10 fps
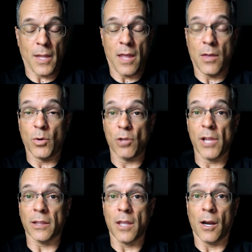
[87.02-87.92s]
And then when you
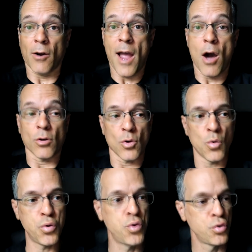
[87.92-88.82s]
let the air out,
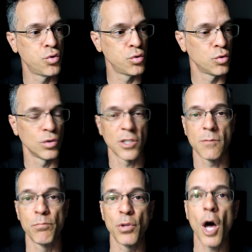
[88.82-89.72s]

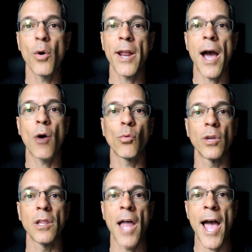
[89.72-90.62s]
just blow it out,
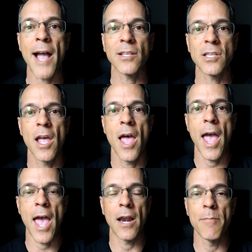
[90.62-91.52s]
relax,
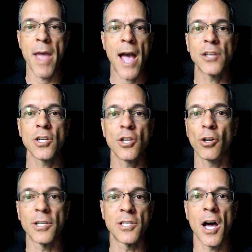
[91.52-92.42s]
and imagine
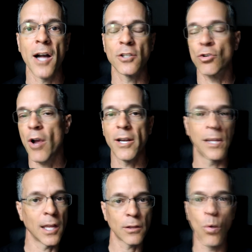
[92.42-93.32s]
you're a duck trying
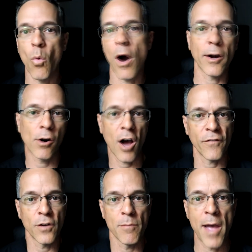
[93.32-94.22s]
to get the water
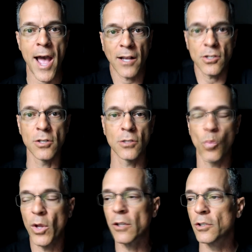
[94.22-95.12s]
off your back. So you
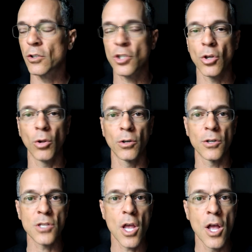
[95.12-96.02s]
just wiggle your
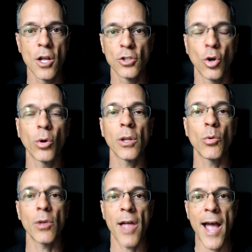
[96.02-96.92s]
shoulders, totally
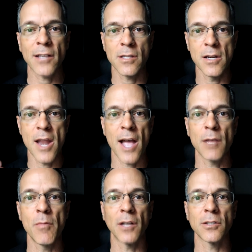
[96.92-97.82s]
relax the
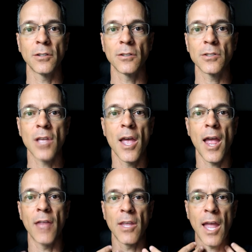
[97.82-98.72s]
neck muscles
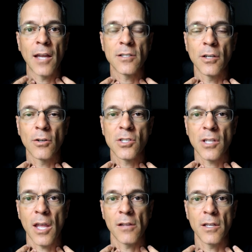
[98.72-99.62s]
and the anterior
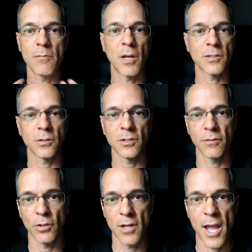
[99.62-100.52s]
scalene muscles
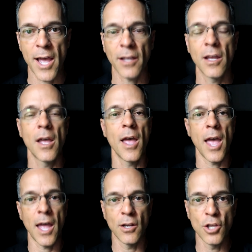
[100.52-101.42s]
of your neck,
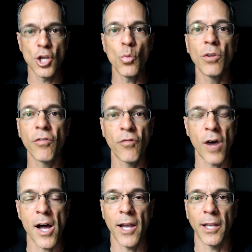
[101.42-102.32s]
and you will
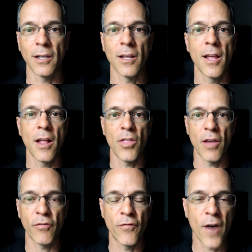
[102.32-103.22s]
find
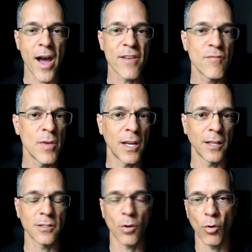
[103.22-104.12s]
that 5
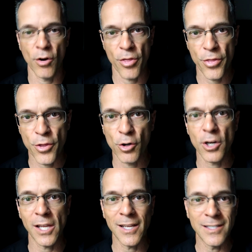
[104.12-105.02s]
minutes or
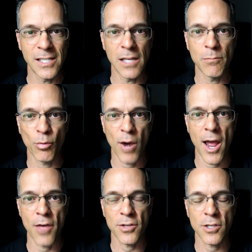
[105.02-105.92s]
30 deep
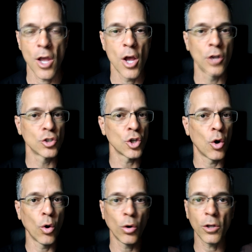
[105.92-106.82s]
breaths
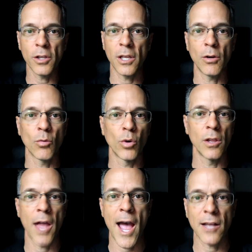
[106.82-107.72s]
totally
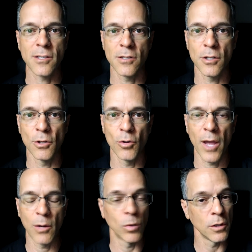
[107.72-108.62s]
relaxes
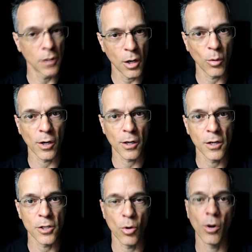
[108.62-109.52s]
you and will lower
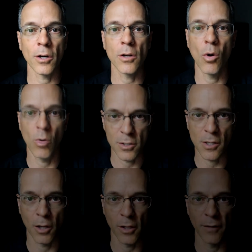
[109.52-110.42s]
your cortisol